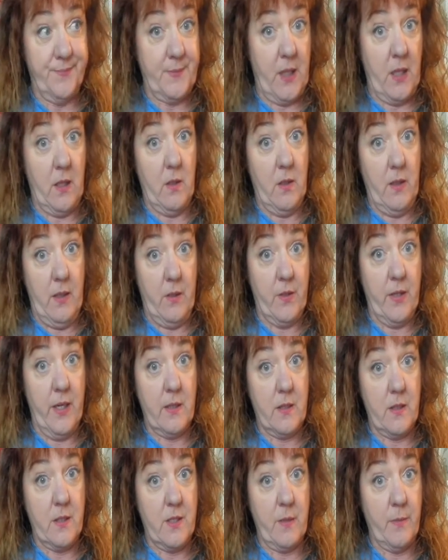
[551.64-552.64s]
I don't know how you're
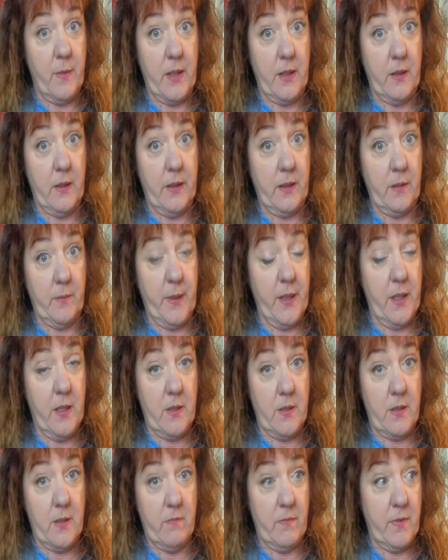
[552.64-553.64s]
getting to some of that land,
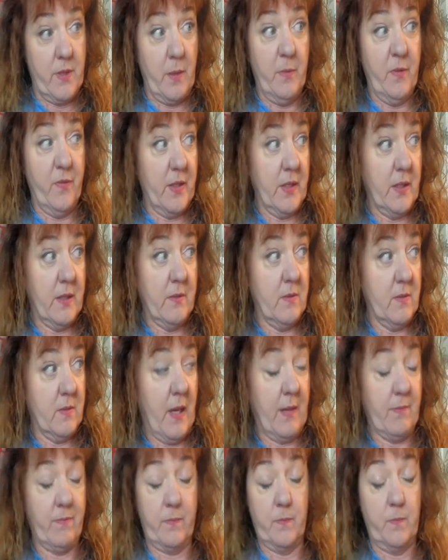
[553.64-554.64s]
because some of it,
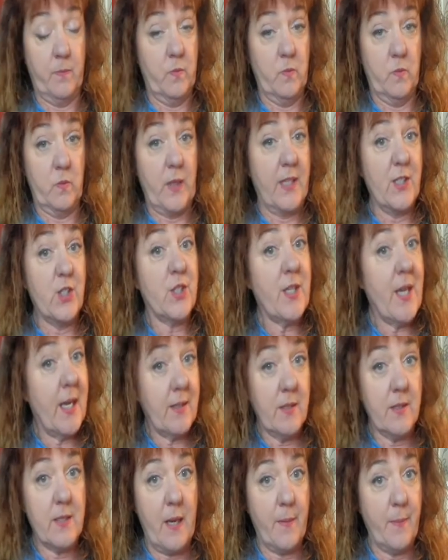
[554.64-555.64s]
I just had
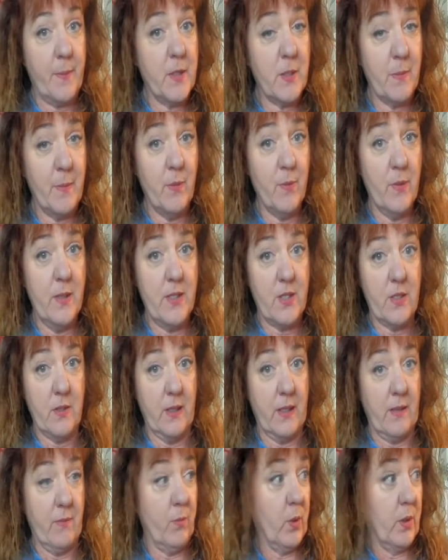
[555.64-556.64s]
this happen to me
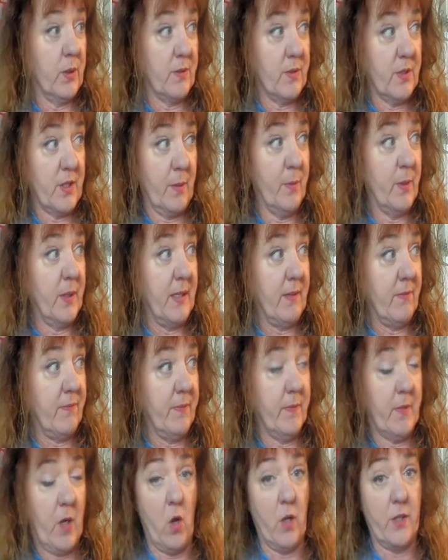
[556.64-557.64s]
recently, where somebody
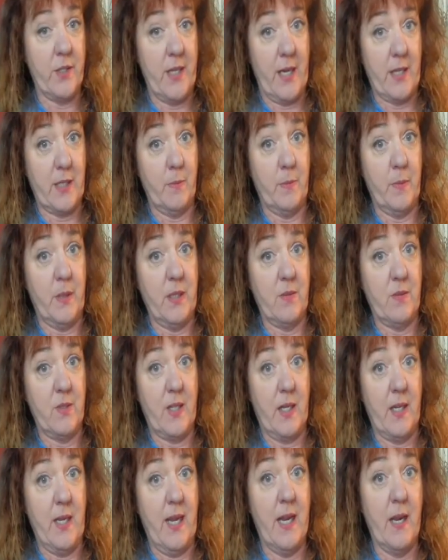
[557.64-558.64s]
contacted me and
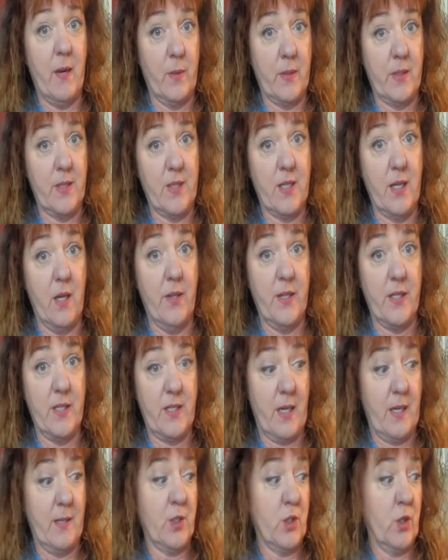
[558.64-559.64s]
said, hey, I want to sell this,
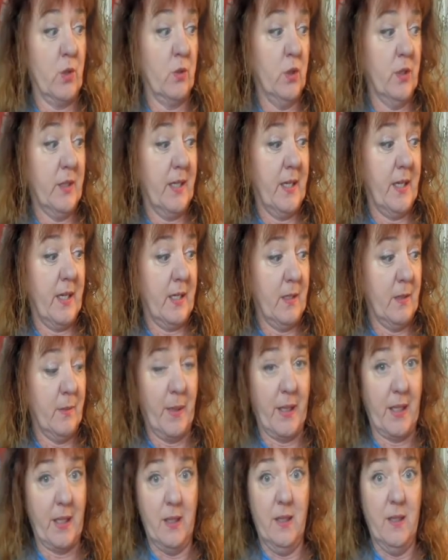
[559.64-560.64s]
and I started looking at it, and